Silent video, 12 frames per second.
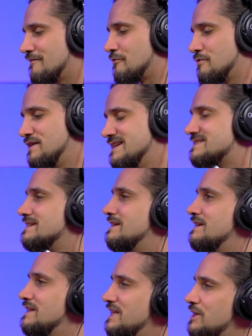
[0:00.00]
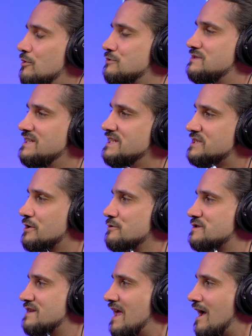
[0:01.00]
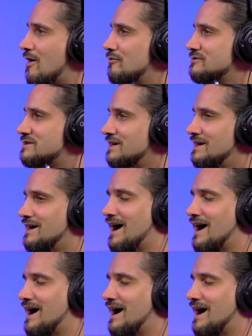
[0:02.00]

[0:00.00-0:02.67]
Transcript: for this neo disco sound,